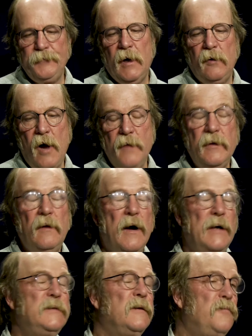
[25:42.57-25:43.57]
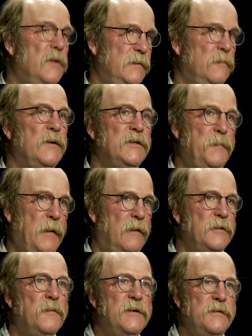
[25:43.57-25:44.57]
along the lines of what
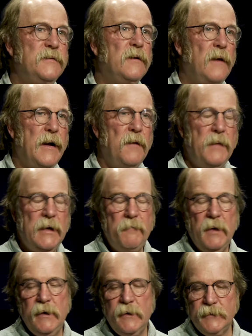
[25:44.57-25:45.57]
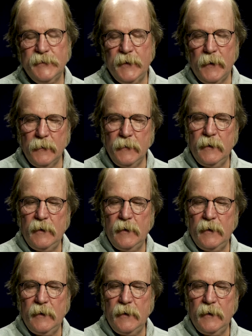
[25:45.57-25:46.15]
Sparrows was in Salida many, many years ago,